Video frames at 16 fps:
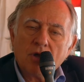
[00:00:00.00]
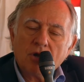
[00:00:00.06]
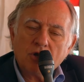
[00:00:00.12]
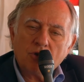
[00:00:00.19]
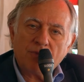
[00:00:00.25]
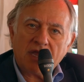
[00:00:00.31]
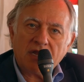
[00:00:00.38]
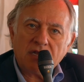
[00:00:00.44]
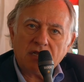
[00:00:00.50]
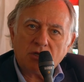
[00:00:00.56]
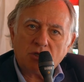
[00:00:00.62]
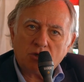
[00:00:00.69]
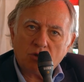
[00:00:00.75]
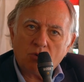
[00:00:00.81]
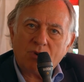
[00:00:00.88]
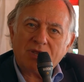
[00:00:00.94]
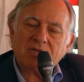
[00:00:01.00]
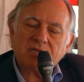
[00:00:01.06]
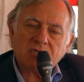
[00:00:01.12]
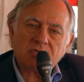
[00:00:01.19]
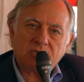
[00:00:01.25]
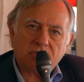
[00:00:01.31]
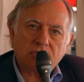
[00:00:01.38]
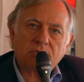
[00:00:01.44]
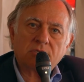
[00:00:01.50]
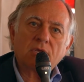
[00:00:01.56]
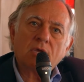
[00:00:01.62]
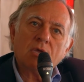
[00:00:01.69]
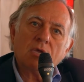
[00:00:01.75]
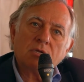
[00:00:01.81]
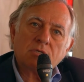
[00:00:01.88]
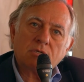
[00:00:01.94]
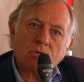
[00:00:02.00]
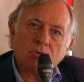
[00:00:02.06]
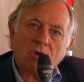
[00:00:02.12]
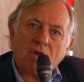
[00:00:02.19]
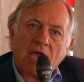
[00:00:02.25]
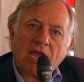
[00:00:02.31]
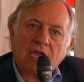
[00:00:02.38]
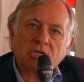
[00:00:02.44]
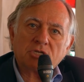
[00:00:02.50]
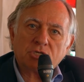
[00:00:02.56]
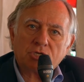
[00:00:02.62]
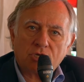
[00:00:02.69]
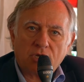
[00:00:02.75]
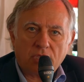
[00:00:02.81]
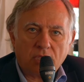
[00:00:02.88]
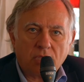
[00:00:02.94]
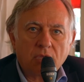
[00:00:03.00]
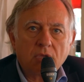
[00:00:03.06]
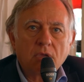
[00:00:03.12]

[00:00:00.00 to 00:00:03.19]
you may need two witnesses to actually